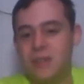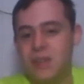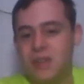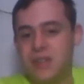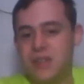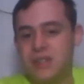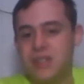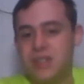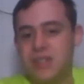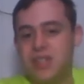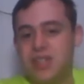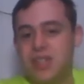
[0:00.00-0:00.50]

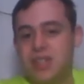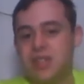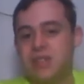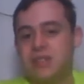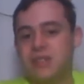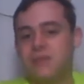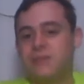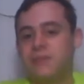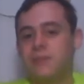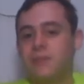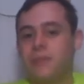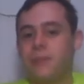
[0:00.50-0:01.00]

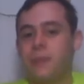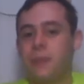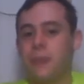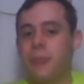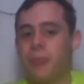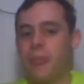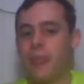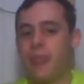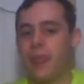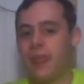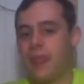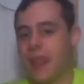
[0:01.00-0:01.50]
position,
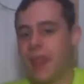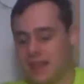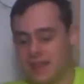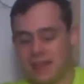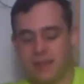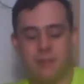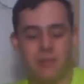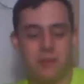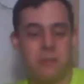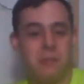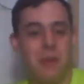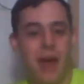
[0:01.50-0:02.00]
that
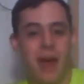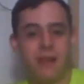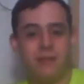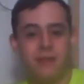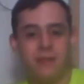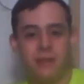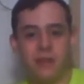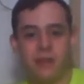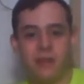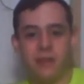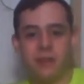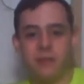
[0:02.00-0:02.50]
can be bad
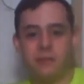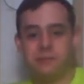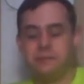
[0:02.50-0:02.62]
for you.